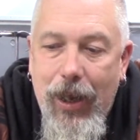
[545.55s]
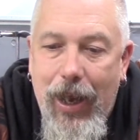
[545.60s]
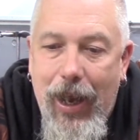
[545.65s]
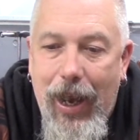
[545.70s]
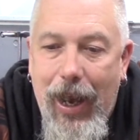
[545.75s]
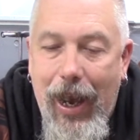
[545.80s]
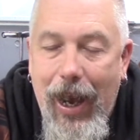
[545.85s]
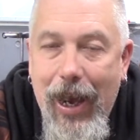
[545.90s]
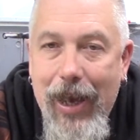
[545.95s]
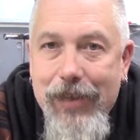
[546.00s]

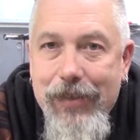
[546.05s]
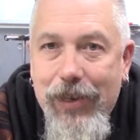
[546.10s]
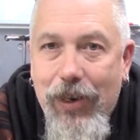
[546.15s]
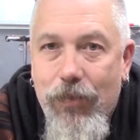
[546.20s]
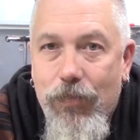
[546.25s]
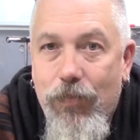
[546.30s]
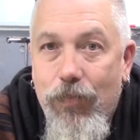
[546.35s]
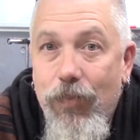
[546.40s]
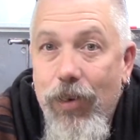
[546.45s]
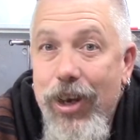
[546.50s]
as
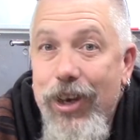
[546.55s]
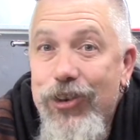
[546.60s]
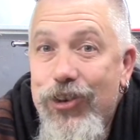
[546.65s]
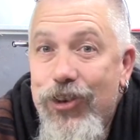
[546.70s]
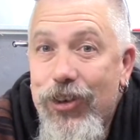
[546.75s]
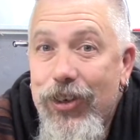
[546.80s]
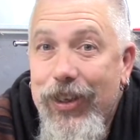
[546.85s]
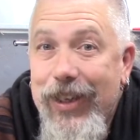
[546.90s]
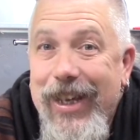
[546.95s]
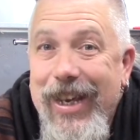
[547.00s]

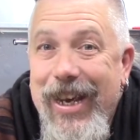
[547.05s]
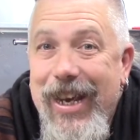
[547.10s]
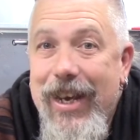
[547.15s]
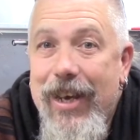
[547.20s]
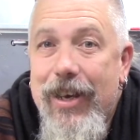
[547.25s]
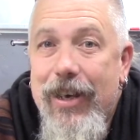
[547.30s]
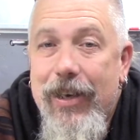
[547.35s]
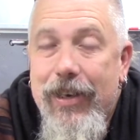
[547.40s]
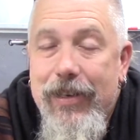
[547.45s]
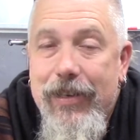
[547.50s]

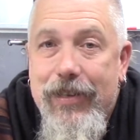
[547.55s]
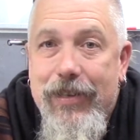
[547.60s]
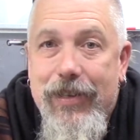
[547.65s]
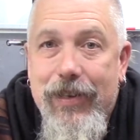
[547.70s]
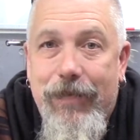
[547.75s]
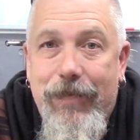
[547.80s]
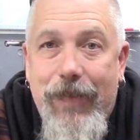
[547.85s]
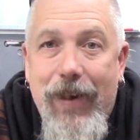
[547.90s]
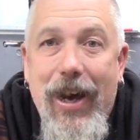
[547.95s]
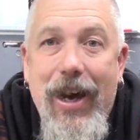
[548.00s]
originally
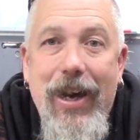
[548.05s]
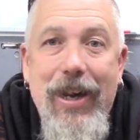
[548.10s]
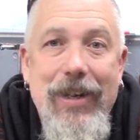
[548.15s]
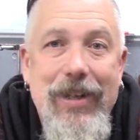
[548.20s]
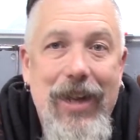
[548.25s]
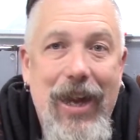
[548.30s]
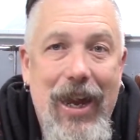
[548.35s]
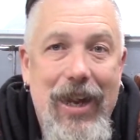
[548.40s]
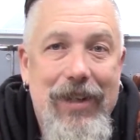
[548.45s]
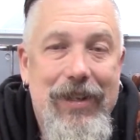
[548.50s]

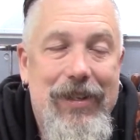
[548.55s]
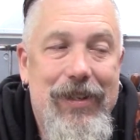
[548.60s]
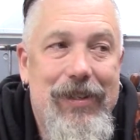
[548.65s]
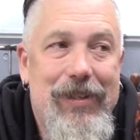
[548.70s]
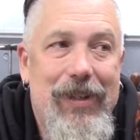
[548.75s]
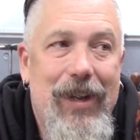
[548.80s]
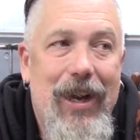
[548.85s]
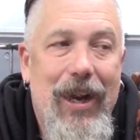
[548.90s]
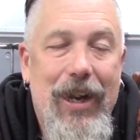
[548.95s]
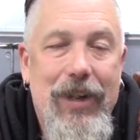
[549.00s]
defined and
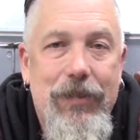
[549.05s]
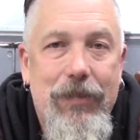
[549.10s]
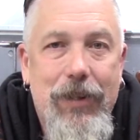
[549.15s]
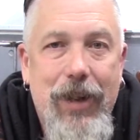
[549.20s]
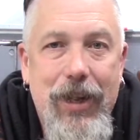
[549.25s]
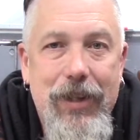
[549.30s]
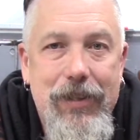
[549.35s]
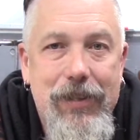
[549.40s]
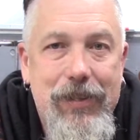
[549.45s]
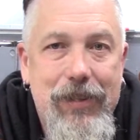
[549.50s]
designed,
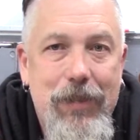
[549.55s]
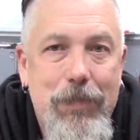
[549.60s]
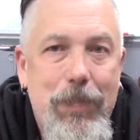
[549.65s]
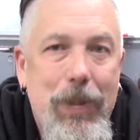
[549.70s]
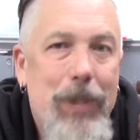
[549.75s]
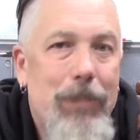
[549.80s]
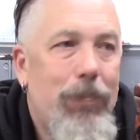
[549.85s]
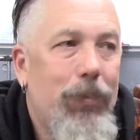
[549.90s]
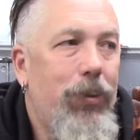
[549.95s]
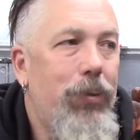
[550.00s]
okay, this is the
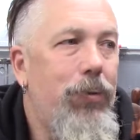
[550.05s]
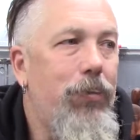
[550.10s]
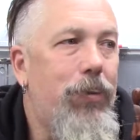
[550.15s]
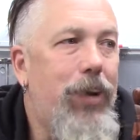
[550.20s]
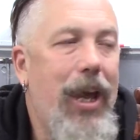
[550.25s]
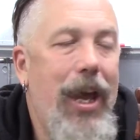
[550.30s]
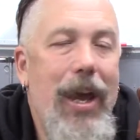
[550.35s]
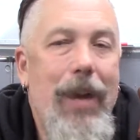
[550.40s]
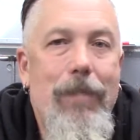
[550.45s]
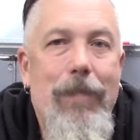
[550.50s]
people
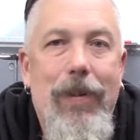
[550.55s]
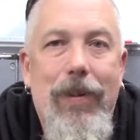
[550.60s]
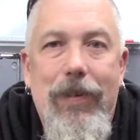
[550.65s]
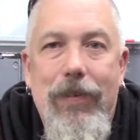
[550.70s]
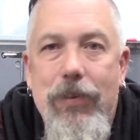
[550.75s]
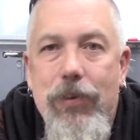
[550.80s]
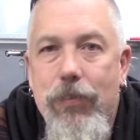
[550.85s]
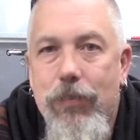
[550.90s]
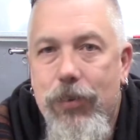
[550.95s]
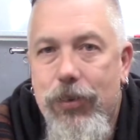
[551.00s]

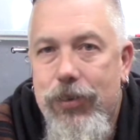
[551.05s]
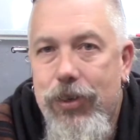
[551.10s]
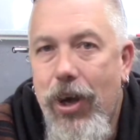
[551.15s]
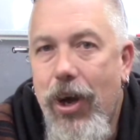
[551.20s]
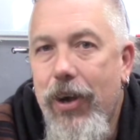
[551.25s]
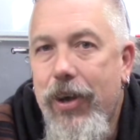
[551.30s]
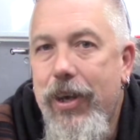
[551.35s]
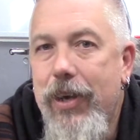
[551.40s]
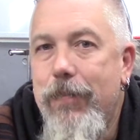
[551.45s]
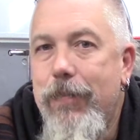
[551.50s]
who were
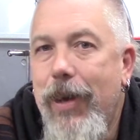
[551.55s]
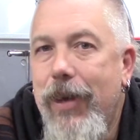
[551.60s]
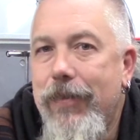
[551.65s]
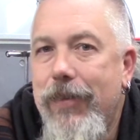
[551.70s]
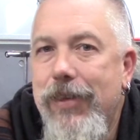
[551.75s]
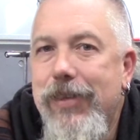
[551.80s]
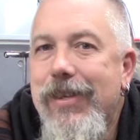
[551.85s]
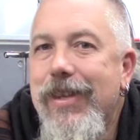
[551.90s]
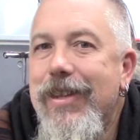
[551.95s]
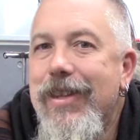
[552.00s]
talking about
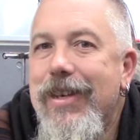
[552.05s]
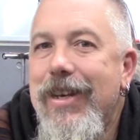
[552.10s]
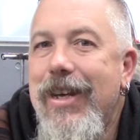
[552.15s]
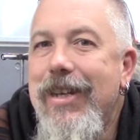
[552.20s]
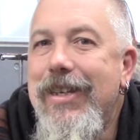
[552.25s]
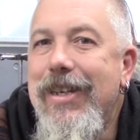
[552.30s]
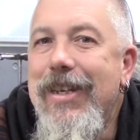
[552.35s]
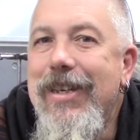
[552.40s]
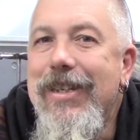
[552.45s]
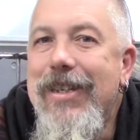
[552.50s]
this in the
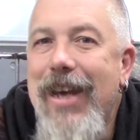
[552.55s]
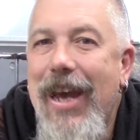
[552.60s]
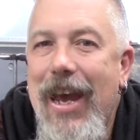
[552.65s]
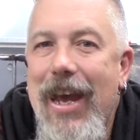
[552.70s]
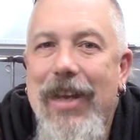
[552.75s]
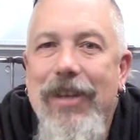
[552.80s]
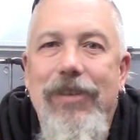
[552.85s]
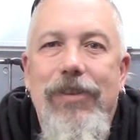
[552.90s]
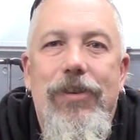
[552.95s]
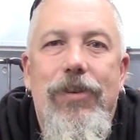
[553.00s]

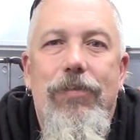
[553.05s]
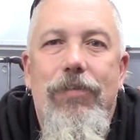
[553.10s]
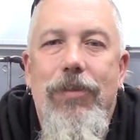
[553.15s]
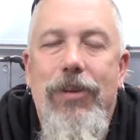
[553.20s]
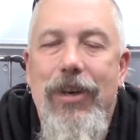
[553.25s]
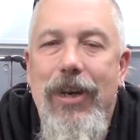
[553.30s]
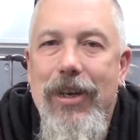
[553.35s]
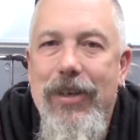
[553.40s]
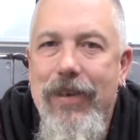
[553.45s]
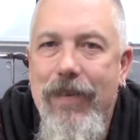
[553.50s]
1910s through
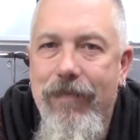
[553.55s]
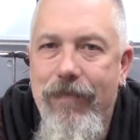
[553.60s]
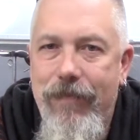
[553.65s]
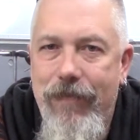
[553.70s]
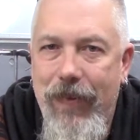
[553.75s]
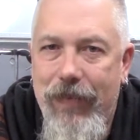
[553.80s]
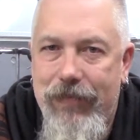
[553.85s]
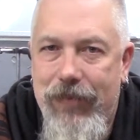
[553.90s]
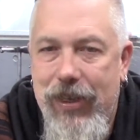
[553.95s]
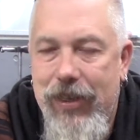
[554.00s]
the
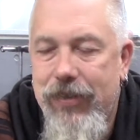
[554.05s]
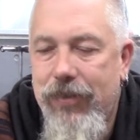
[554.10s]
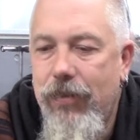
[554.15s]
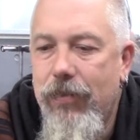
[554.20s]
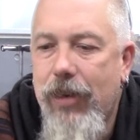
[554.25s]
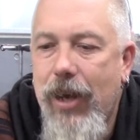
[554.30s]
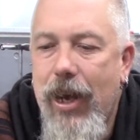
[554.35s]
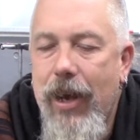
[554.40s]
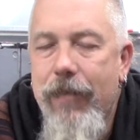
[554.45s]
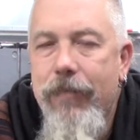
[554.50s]
1950s,
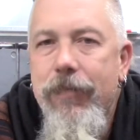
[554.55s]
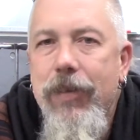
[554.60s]
okay?